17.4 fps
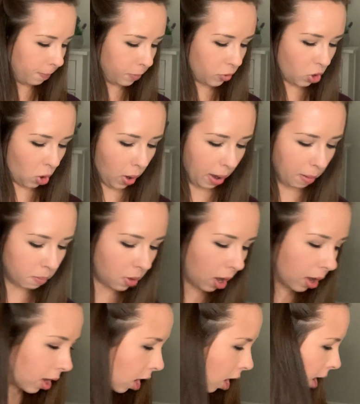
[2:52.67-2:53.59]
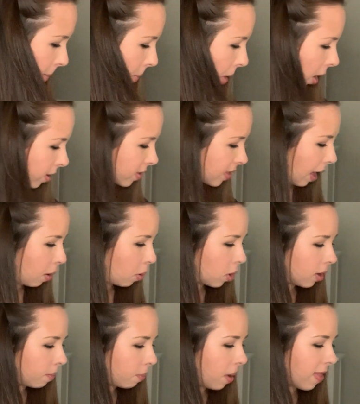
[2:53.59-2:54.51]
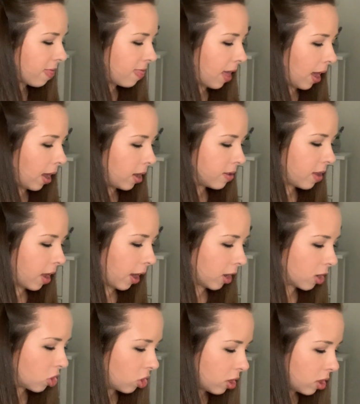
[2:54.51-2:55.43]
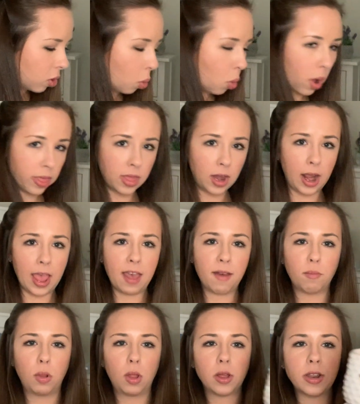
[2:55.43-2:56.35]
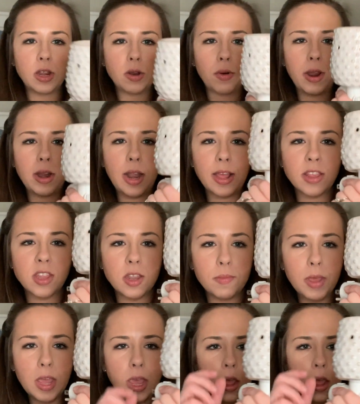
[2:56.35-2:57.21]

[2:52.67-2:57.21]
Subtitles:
So I'm not going to unbox that one, but that is actually the one that I have plugged in right next to me.